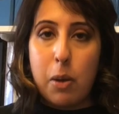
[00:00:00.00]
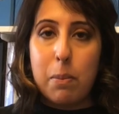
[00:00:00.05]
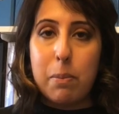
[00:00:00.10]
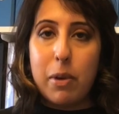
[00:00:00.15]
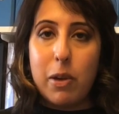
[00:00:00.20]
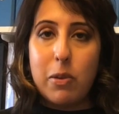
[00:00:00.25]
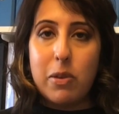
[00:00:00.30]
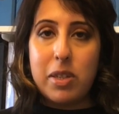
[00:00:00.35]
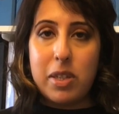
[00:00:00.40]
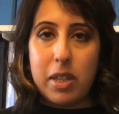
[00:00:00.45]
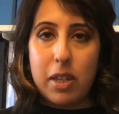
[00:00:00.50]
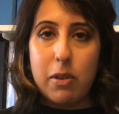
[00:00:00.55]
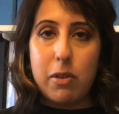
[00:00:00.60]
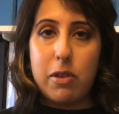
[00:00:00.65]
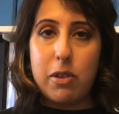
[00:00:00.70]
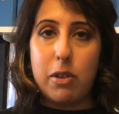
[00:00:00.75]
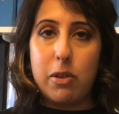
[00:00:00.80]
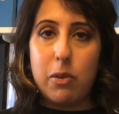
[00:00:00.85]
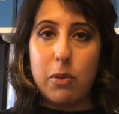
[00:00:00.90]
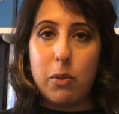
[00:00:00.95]
Most
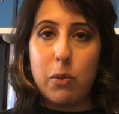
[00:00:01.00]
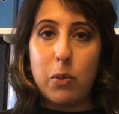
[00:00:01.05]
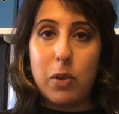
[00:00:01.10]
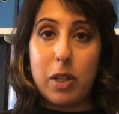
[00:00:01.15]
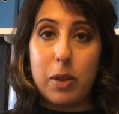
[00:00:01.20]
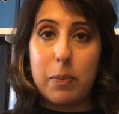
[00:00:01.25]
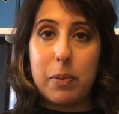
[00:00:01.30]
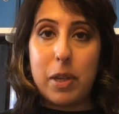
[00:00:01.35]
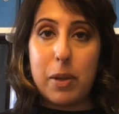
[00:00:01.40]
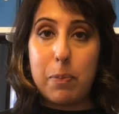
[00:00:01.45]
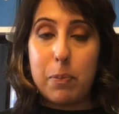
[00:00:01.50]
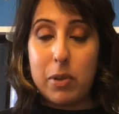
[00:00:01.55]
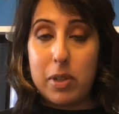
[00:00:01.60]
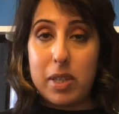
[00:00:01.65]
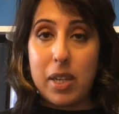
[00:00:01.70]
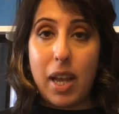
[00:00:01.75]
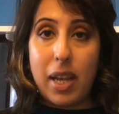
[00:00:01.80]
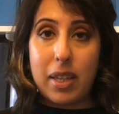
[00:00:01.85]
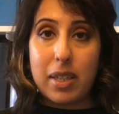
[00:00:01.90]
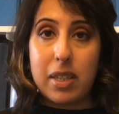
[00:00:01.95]
children will be
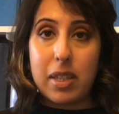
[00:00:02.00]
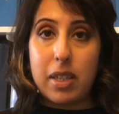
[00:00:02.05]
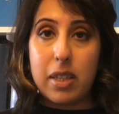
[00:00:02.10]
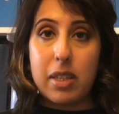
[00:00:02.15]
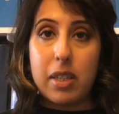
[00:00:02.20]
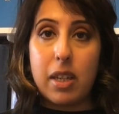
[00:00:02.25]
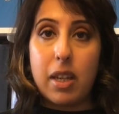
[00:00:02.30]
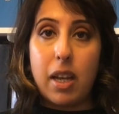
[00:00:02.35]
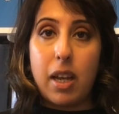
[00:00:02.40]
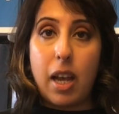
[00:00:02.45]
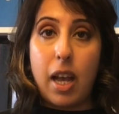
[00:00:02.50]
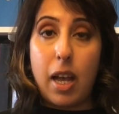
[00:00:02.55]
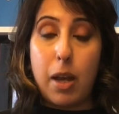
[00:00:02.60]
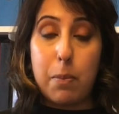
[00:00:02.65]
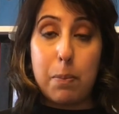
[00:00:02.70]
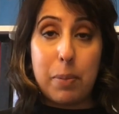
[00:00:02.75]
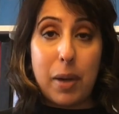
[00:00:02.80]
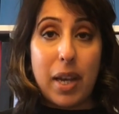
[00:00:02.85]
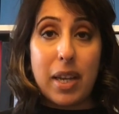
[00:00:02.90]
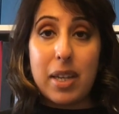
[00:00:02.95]
protected
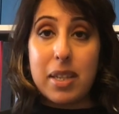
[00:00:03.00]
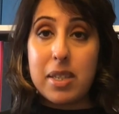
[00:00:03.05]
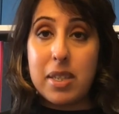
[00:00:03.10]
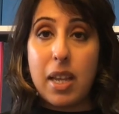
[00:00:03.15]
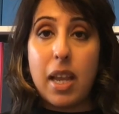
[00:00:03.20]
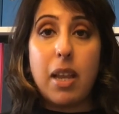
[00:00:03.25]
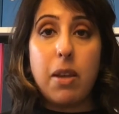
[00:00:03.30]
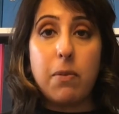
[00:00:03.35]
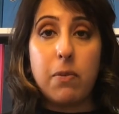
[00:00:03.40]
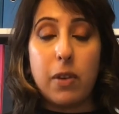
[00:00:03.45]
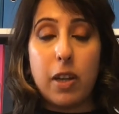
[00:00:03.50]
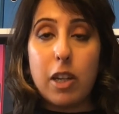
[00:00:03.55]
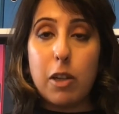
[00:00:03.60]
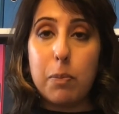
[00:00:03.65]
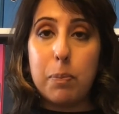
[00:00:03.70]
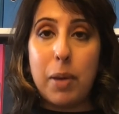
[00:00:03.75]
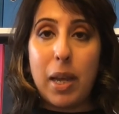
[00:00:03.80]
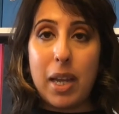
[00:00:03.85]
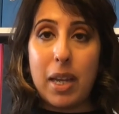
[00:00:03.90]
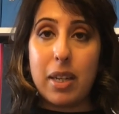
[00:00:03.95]
by a safe and
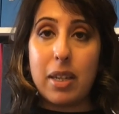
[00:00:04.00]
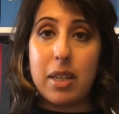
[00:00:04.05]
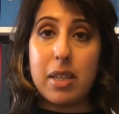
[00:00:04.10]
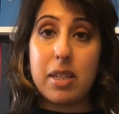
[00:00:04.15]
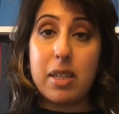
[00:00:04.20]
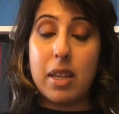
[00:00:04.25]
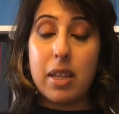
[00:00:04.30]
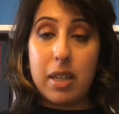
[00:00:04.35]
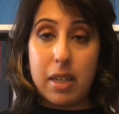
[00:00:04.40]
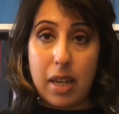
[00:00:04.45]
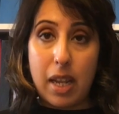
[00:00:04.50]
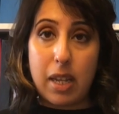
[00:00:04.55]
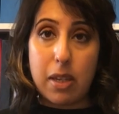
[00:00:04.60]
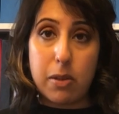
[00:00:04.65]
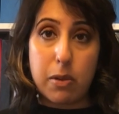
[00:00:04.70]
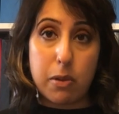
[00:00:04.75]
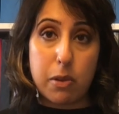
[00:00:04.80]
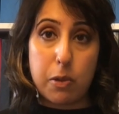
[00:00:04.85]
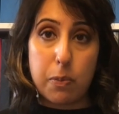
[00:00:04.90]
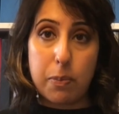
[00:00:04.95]
painless
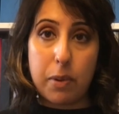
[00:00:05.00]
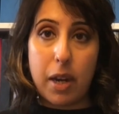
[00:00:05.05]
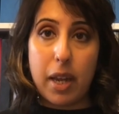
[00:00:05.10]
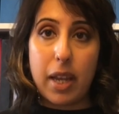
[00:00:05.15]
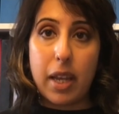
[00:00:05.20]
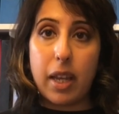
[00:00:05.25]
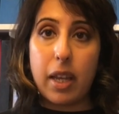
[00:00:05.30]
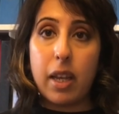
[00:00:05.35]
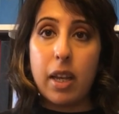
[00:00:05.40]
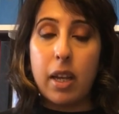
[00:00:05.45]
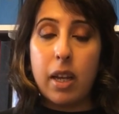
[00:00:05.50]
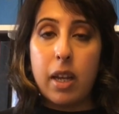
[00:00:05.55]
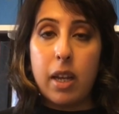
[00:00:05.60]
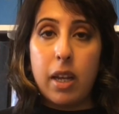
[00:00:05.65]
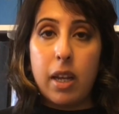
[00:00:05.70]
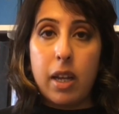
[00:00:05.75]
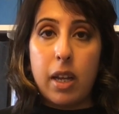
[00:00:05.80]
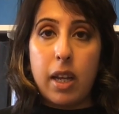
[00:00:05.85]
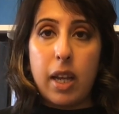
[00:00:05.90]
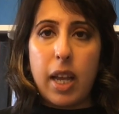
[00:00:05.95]
nasal spray.
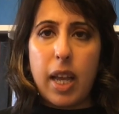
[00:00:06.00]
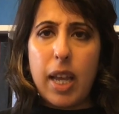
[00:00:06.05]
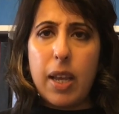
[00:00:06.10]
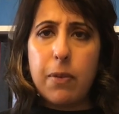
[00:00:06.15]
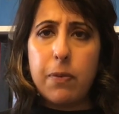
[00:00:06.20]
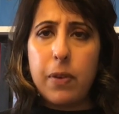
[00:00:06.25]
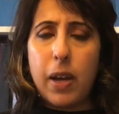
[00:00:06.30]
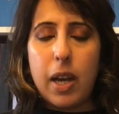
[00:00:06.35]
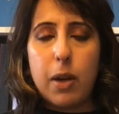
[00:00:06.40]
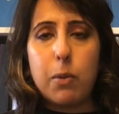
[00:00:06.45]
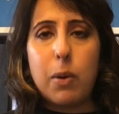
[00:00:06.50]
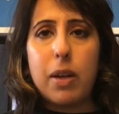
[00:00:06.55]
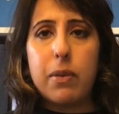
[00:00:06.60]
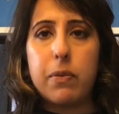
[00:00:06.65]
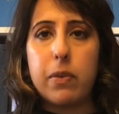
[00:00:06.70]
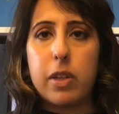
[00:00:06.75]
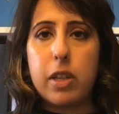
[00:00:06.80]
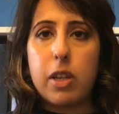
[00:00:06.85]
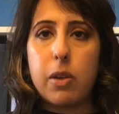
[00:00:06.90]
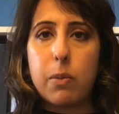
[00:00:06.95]
If,
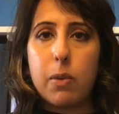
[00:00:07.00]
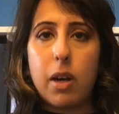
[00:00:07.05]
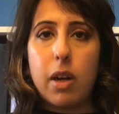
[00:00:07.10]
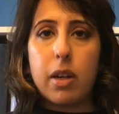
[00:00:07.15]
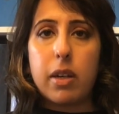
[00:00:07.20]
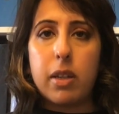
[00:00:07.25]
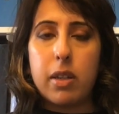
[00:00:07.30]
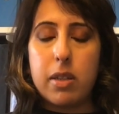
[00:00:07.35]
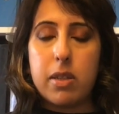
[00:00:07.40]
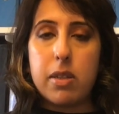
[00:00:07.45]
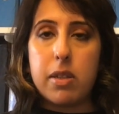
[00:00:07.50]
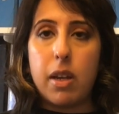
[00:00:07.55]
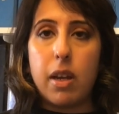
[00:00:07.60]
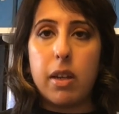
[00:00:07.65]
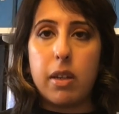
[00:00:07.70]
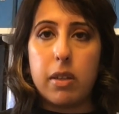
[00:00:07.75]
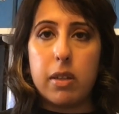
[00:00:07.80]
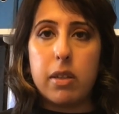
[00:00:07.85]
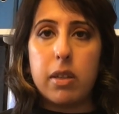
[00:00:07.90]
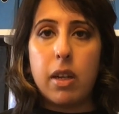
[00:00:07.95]
however, you are
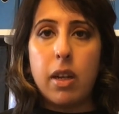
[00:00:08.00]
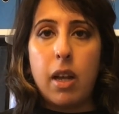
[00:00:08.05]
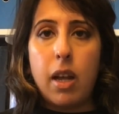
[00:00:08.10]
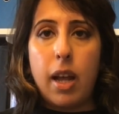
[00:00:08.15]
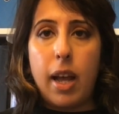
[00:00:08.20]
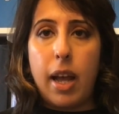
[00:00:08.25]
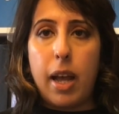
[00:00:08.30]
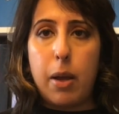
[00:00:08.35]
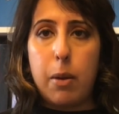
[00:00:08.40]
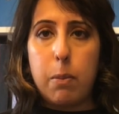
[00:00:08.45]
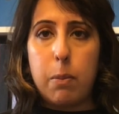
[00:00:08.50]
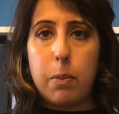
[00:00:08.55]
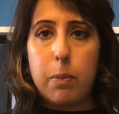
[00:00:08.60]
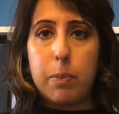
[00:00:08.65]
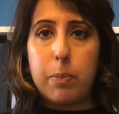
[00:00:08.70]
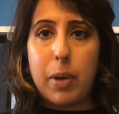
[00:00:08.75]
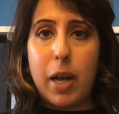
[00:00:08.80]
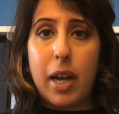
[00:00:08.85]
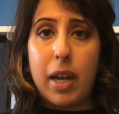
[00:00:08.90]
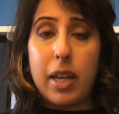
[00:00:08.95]
concerned
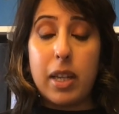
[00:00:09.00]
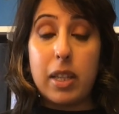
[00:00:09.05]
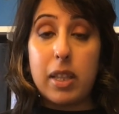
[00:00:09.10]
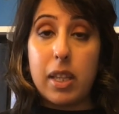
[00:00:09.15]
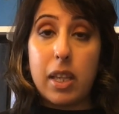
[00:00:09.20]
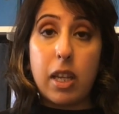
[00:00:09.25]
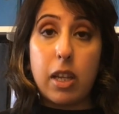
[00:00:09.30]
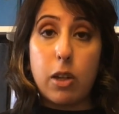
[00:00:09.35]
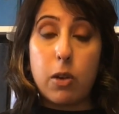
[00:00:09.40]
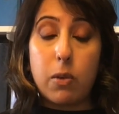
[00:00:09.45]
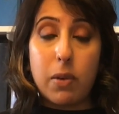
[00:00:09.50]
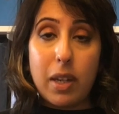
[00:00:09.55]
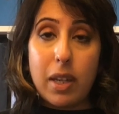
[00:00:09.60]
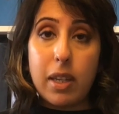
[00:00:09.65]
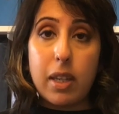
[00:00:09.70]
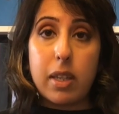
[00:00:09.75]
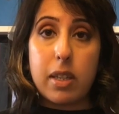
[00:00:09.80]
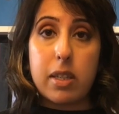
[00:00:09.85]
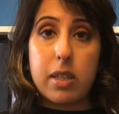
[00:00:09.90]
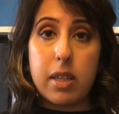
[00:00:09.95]
by the
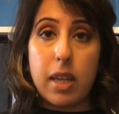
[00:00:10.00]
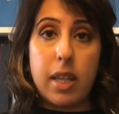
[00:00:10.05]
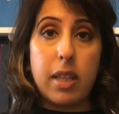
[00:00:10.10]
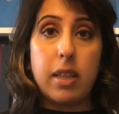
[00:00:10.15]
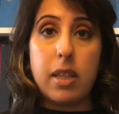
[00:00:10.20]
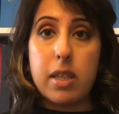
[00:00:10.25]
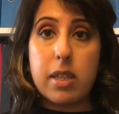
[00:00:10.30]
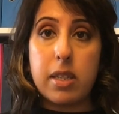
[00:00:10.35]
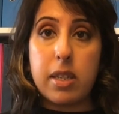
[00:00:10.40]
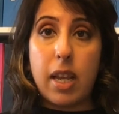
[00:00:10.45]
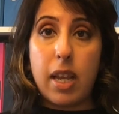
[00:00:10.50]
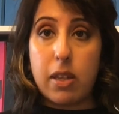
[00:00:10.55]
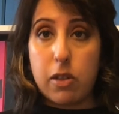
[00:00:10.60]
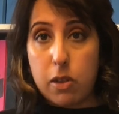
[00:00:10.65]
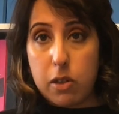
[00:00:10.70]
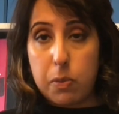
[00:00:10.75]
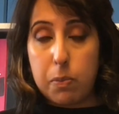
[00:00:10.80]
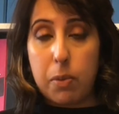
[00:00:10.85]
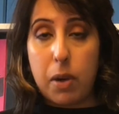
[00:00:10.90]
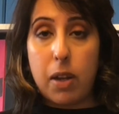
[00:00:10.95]
ingredients in this nasal
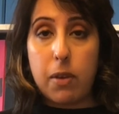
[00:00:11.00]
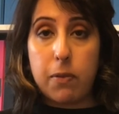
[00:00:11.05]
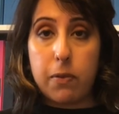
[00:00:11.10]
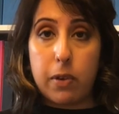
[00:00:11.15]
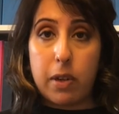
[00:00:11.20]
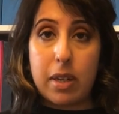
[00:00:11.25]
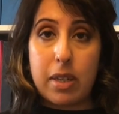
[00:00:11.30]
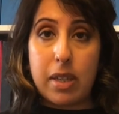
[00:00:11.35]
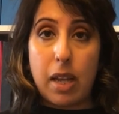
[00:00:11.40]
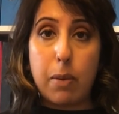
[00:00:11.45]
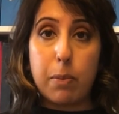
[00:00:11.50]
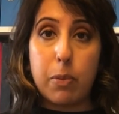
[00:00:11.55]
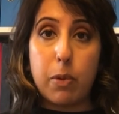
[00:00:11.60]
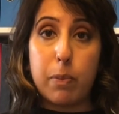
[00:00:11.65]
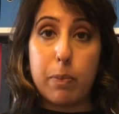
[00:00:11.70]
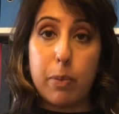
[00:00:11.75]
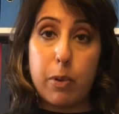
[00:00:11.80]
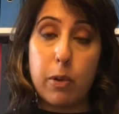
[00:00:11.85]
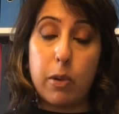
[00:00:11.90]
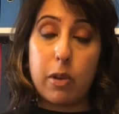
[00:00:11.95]
spray, for example,
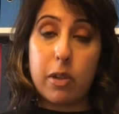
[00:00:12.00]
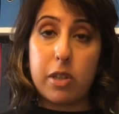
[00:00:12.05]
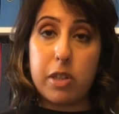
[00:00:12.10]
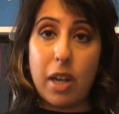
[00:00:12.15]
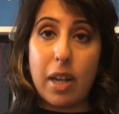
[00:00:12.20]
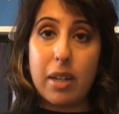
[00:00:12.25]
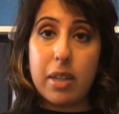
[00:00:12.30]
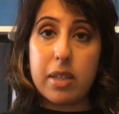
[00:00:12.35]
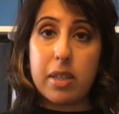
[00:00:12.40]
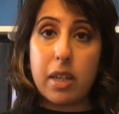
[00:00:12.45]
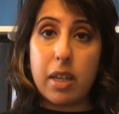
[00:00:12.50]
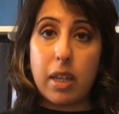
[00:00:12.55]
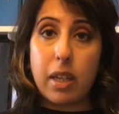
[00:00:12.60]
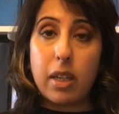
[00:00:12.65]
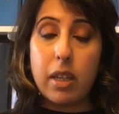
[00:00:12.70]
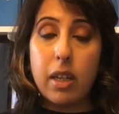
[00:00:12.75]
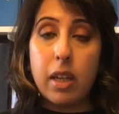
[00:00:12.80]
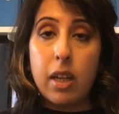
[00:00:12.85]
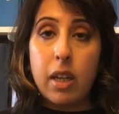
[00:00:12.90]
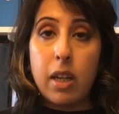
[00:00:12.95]
pork
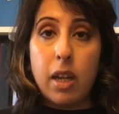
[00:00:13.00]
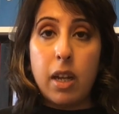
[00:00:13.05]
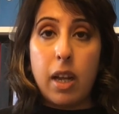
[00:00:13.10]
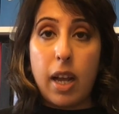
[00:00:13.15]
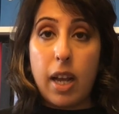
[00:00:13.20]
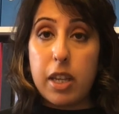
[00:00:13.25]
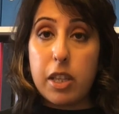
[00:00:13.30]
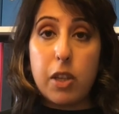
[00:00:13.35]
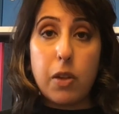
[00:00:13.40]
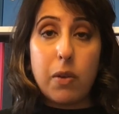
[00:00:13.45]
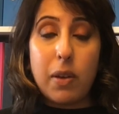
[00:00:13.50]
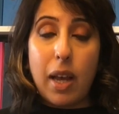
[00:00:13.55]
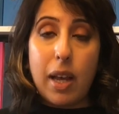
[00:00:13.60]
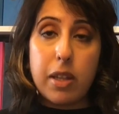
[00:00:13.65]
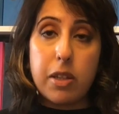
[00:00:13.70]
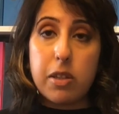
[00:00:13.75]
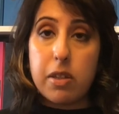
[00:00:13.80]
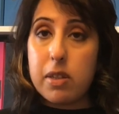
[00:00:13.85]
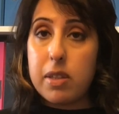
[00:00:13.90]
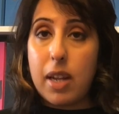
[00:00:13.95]
gelatin, you
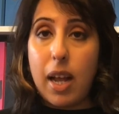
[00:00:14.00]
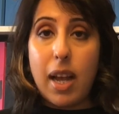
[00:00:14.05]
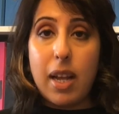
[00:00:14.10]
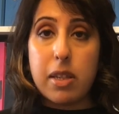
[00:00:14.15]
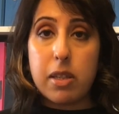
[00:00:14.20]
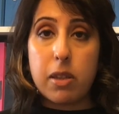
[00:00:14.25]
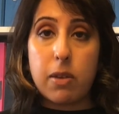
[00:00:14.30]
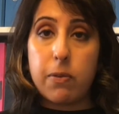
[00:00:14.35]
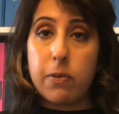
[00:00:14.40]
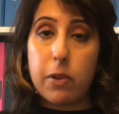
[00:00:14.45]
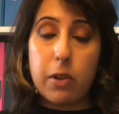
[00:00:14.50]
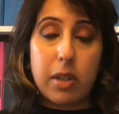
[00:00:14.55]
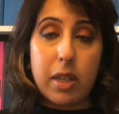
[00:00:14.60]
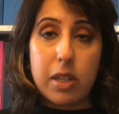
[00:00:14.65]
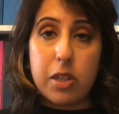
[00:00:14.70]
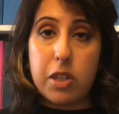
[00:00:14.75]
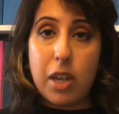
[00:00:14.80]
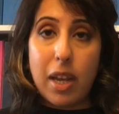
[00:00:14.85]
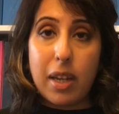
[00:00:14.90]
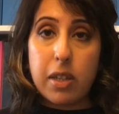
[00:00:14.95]
can just ask for an
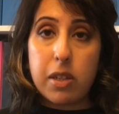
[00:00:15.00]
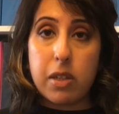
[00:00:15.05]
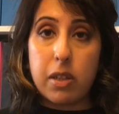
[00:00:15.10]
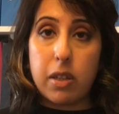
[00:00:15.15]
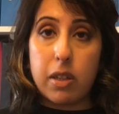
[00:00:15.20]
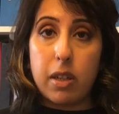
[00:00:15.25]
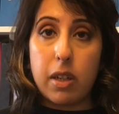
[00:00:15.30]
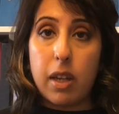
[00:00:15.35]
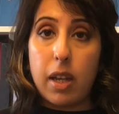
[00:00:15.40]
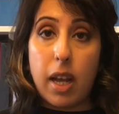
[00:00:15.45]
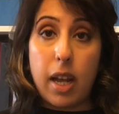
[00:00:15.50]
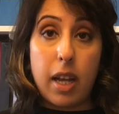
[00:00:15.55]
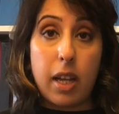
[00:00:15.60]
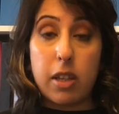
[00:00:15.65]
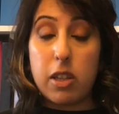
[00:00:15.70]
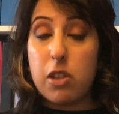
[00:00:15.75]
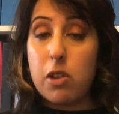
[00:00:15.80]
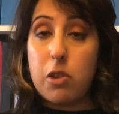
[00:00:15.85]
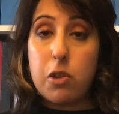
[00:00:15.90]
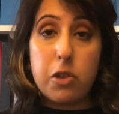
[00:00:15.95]
injection.
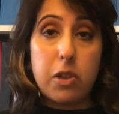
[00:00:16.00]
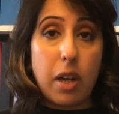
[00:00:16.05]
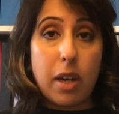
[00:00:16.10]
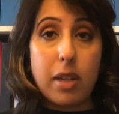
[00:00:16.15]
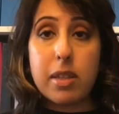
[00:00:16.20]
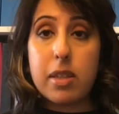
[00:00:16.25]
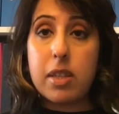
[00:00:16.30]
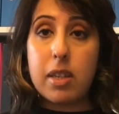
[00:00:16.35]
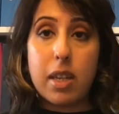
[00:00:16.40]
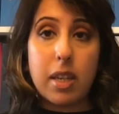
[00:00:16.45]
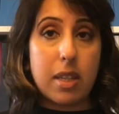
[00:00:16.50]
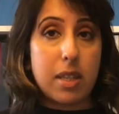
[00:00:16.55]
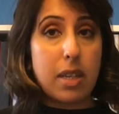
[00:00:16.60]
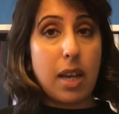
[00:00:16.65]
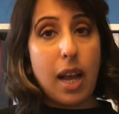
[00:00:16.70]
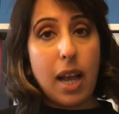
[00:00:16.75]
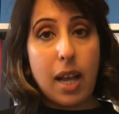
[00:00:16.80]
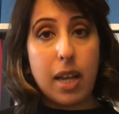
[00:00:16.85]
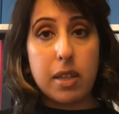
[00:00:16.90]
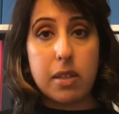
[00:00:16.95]
You just need to
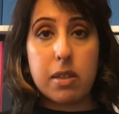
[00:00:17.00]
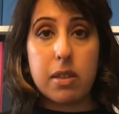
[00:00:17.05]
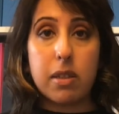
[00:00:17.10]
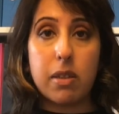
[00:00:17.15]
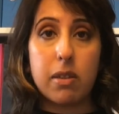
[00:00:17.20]
ask.